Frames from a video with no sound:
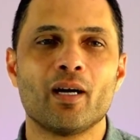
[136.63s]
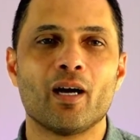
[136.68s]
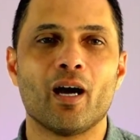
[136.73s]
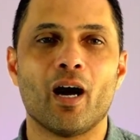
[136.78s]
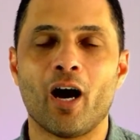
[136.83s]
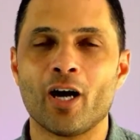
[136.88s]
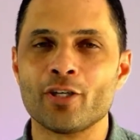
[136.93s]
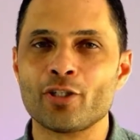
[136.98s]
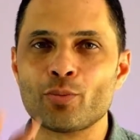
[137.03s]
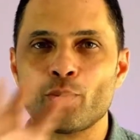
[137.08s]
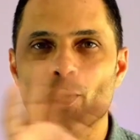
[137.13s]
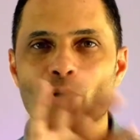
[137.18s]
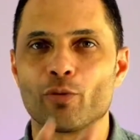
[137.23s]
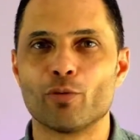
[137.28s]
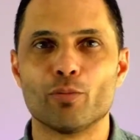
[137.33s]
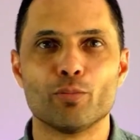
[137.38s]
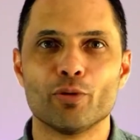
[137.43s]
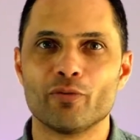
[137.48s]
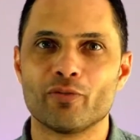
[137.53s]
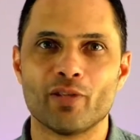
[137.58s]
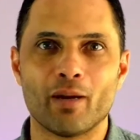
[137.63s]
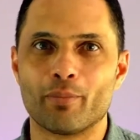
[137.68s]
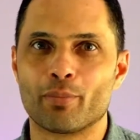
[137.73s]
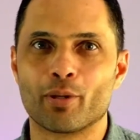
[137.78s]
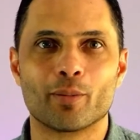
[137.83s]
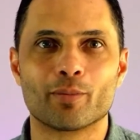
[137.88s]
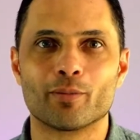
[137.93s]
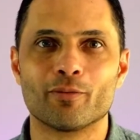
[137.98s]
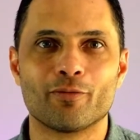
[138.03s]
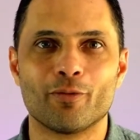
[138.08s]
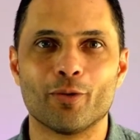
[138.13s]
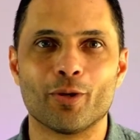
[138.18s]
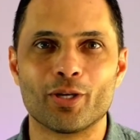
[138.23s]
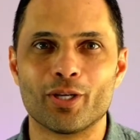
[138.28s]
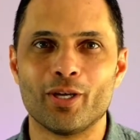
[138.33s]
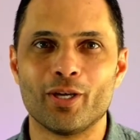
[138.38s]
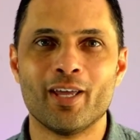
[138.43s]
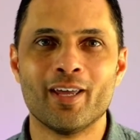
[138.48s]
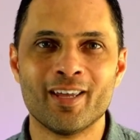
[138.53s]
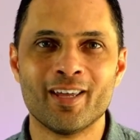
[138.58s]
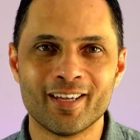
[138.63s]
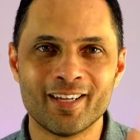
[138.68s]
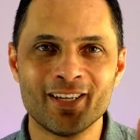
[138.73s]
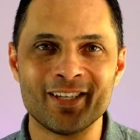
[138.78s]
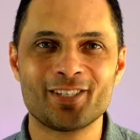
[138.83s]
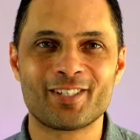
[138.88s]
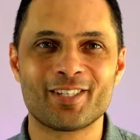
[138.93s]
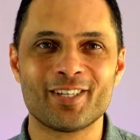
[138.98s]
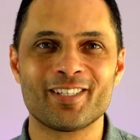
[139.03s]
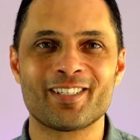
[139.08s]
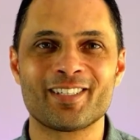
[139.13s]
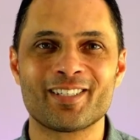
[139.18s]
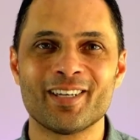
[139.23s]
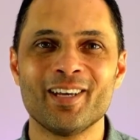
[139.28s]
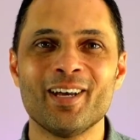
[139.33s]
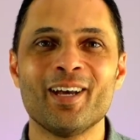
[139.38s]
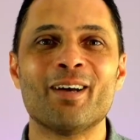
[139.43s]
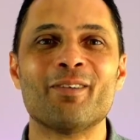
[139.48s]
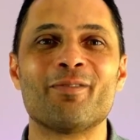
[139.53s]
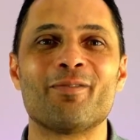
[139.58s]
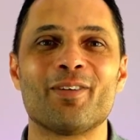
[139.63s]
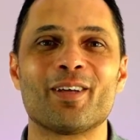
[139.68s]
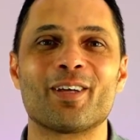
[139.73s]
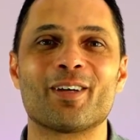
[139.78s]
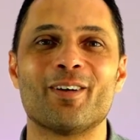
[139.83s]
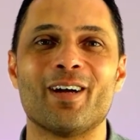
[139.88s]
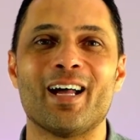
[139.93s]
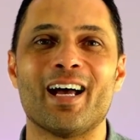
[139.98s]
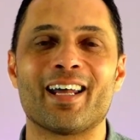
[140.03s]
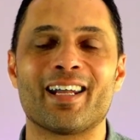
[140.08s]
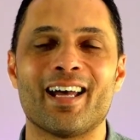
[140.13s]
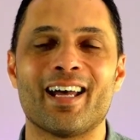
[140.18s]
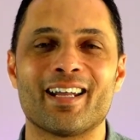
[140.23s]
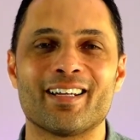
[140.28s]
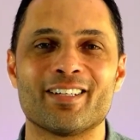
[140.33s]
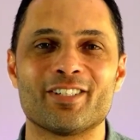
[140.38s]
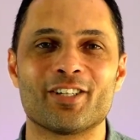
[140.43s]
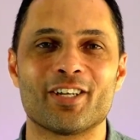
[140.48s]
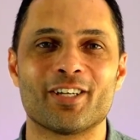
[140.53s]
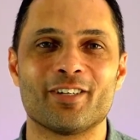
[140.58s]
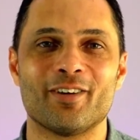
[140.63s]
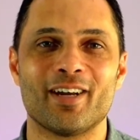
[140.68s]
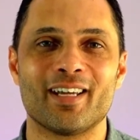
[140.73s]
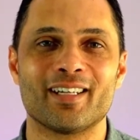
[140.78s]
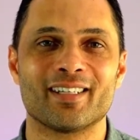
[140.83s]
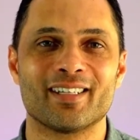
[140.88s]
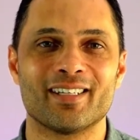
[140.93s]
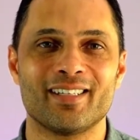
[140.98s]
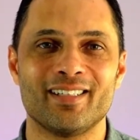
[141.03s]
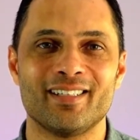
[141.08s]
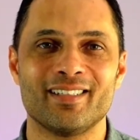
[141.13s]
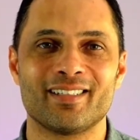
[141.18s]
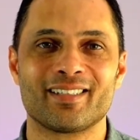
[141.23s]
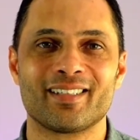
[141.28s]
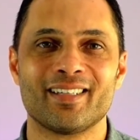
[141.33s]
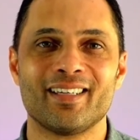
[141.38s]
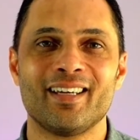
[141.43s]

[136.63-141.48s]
I just want to remove that problem for you. Just figure out how to generate leads.